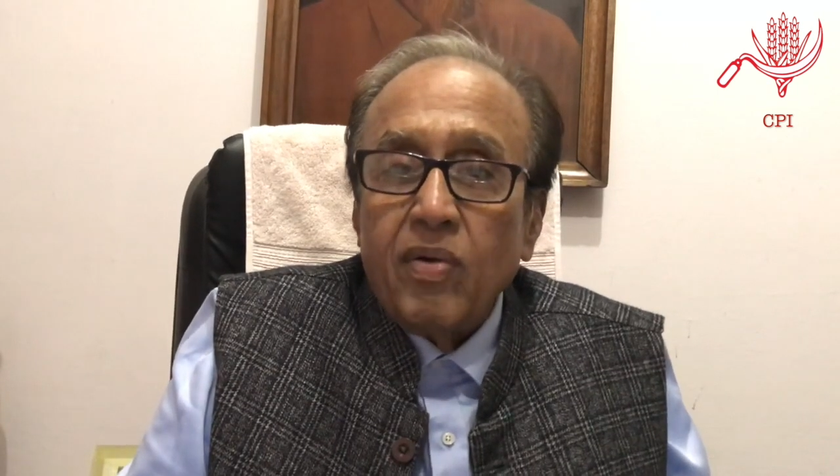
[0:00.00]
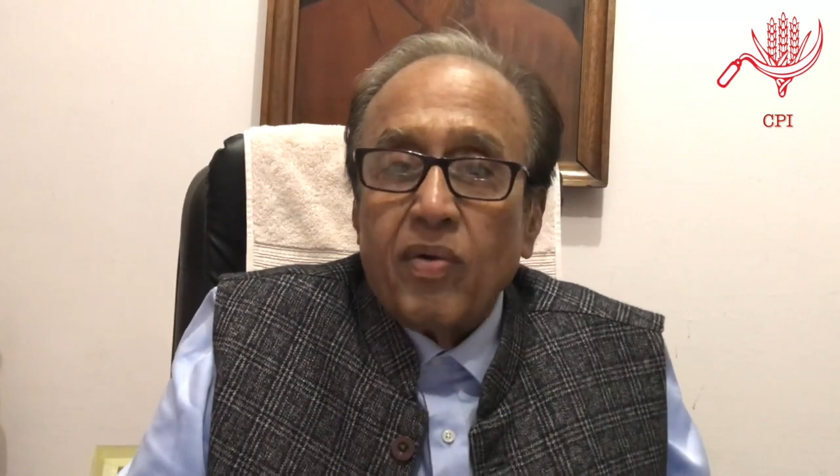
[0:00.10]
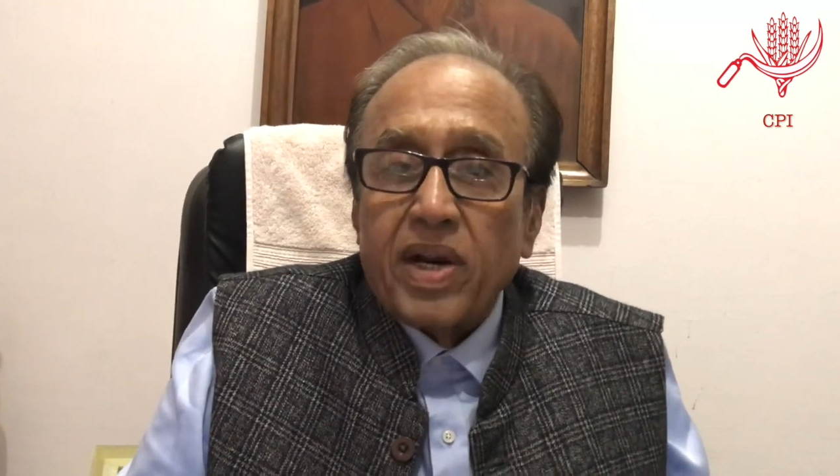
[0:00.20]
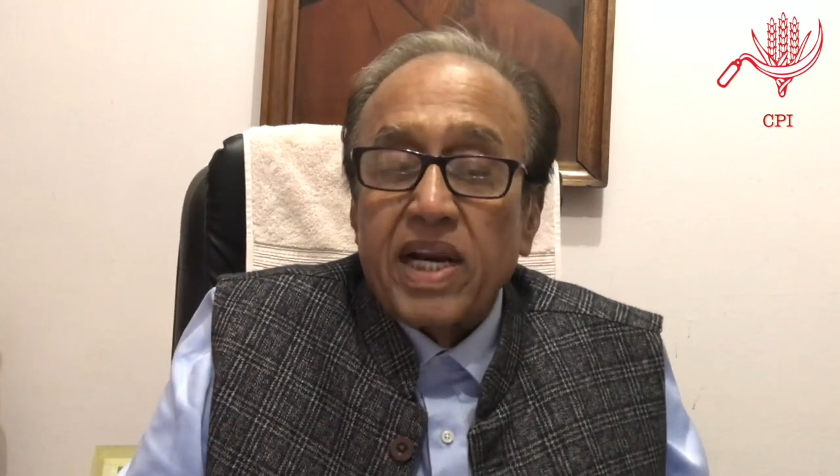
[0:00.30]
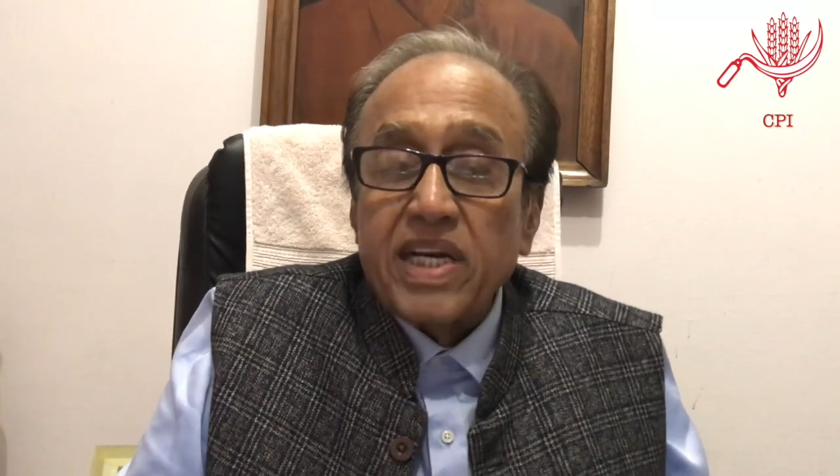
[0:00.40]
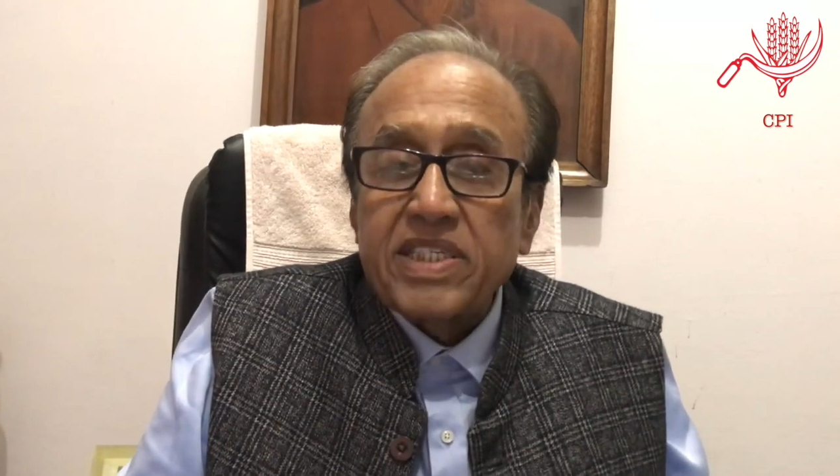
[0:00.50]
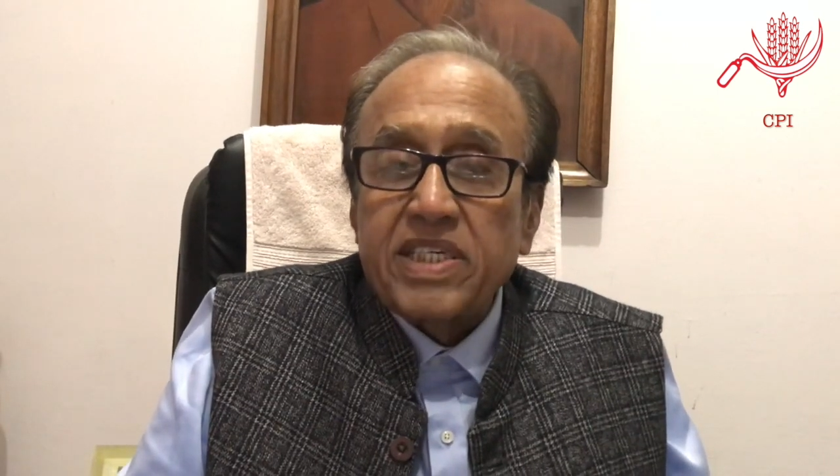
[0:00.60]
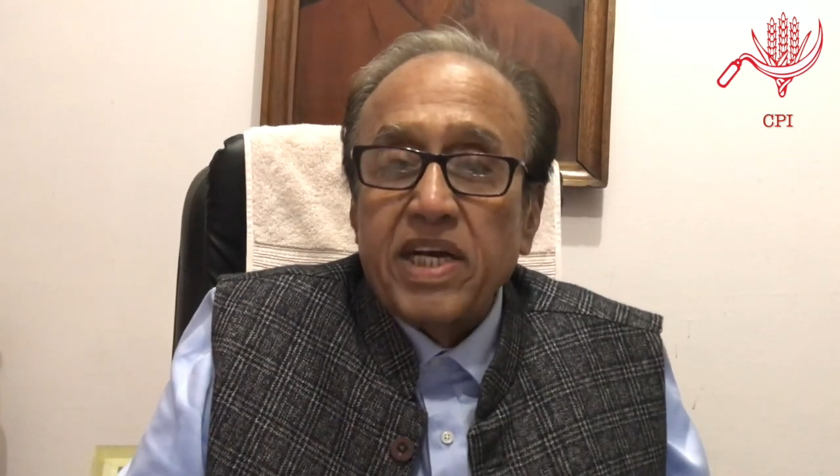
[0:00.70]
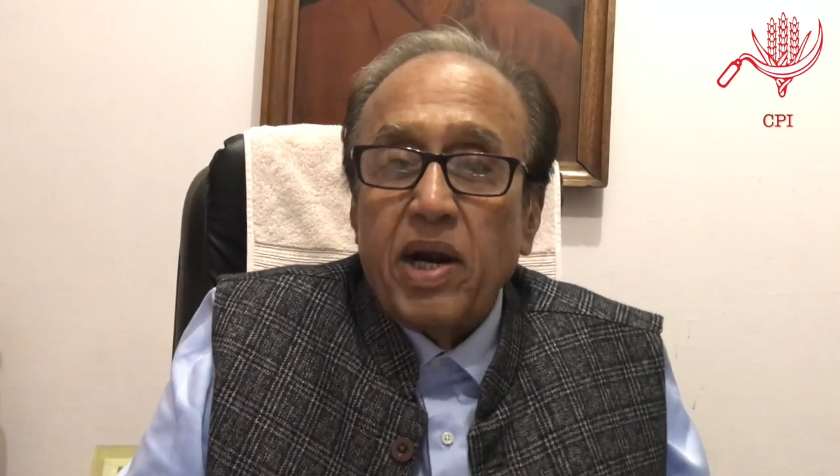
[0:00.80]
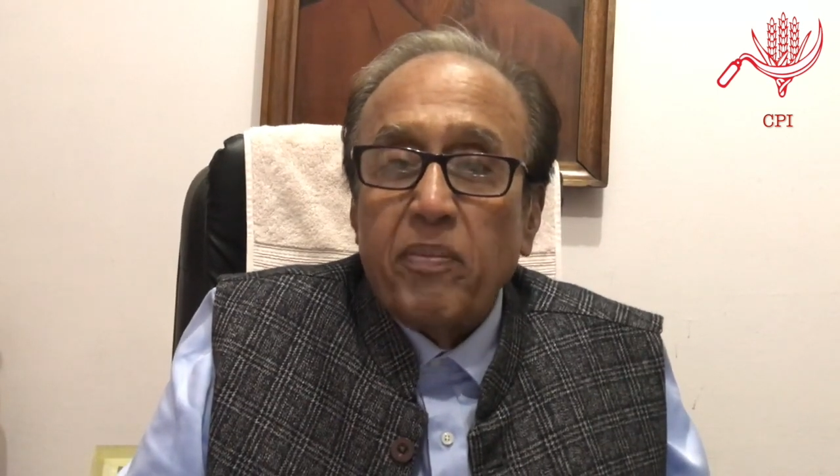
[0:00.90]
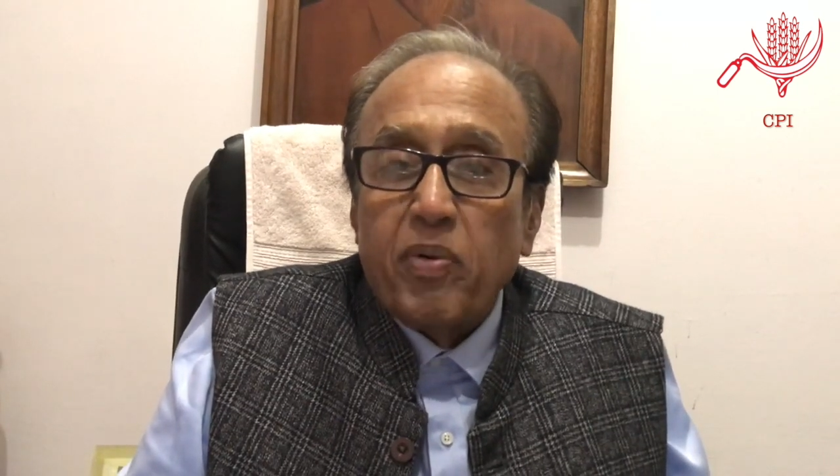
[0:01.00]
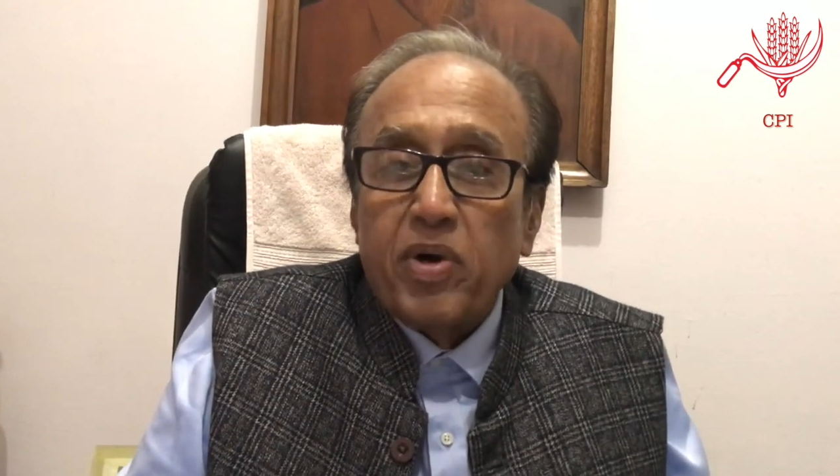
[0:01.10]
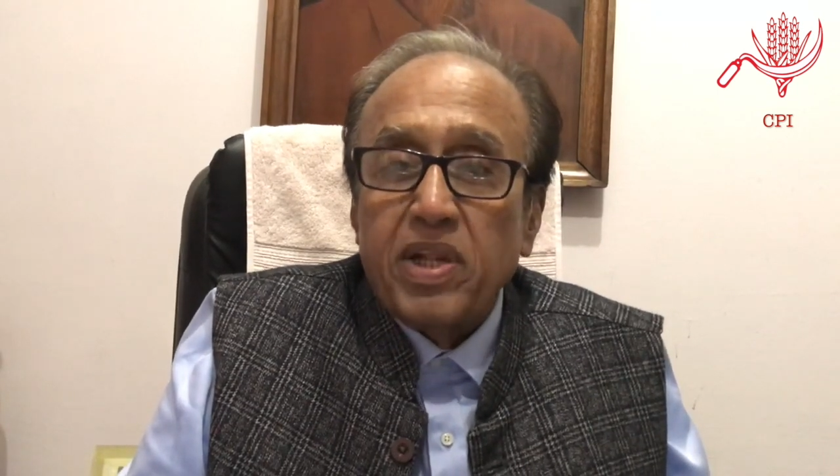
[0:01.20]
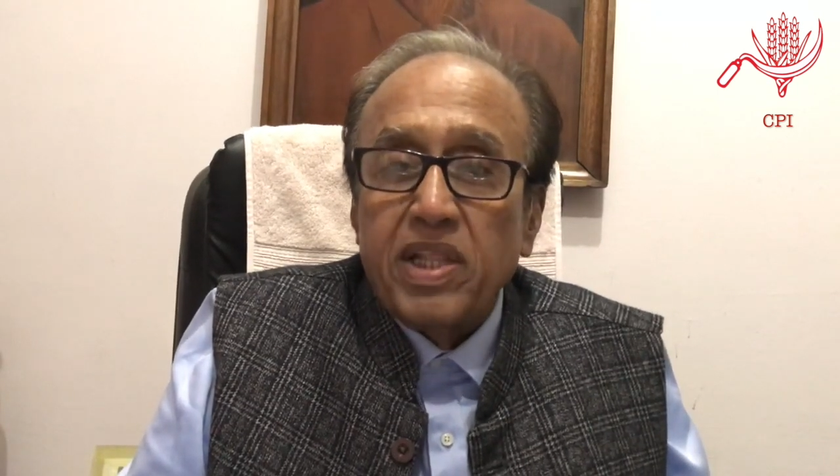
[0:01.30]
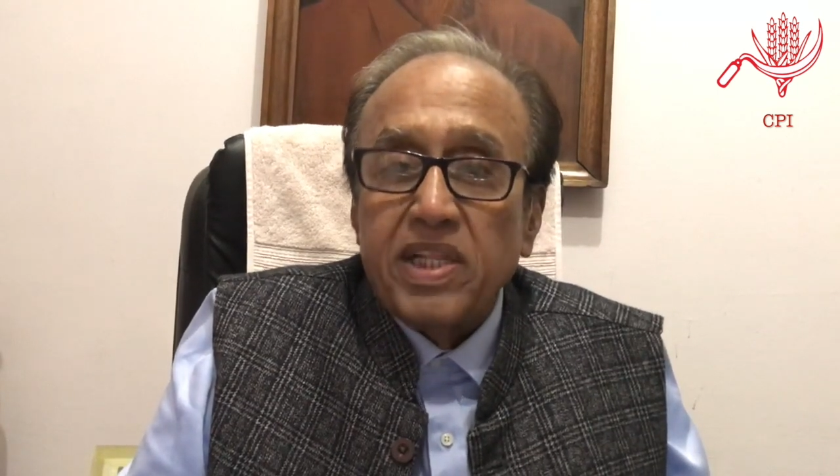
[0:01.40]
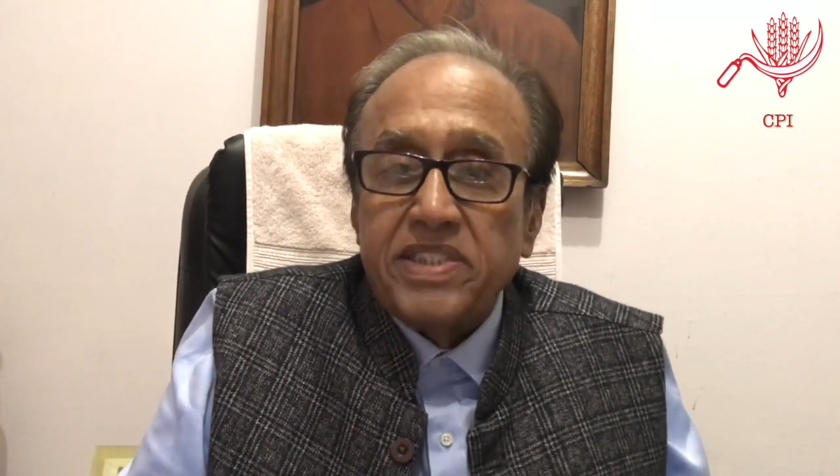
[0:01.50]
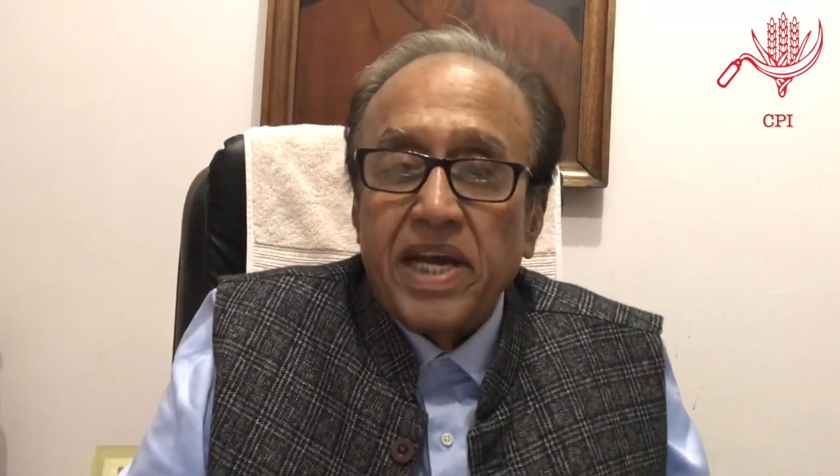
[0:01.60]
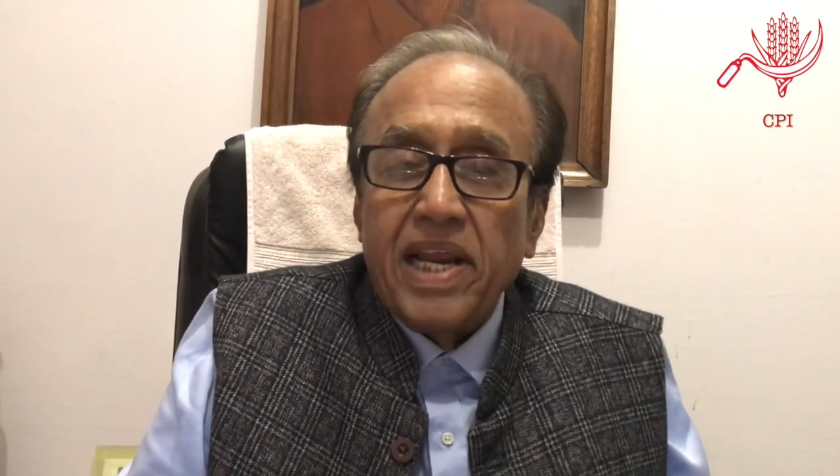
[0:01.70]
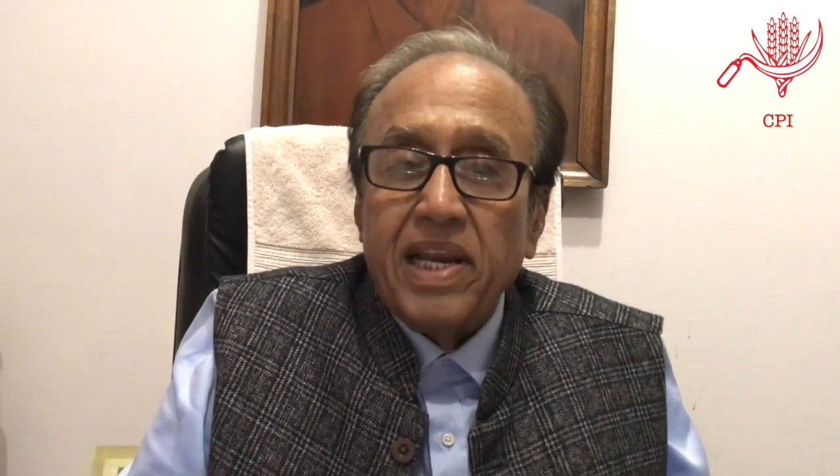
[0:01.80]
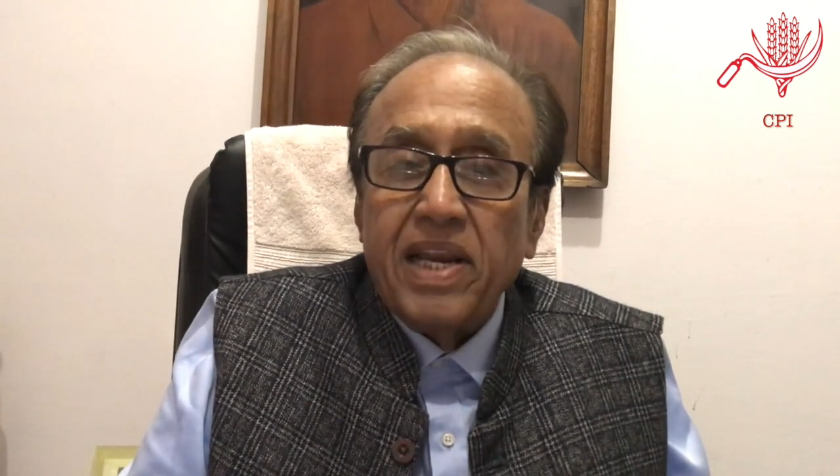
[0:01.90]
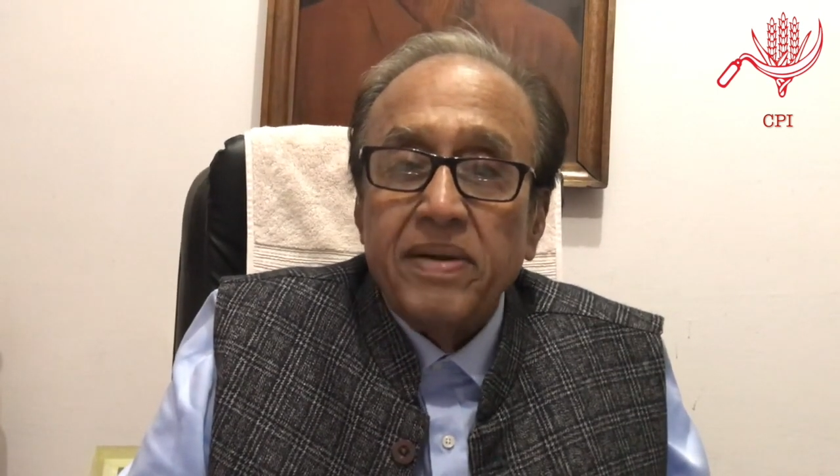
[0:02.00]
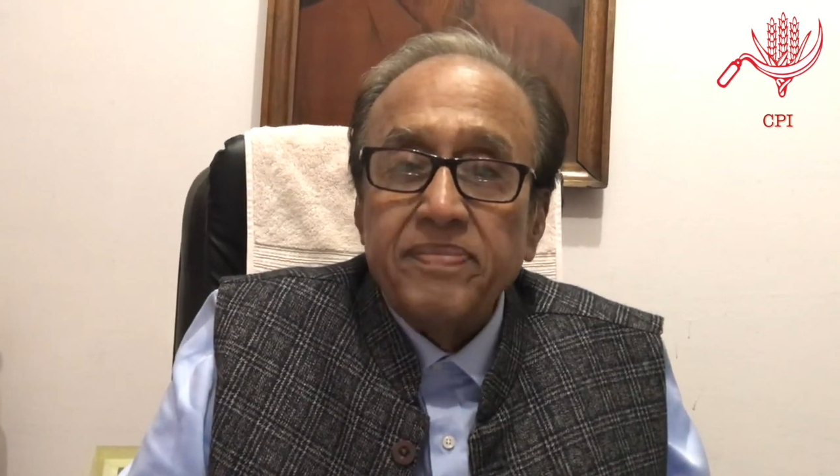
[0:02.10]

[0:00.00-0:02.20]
were arrested and put in the jail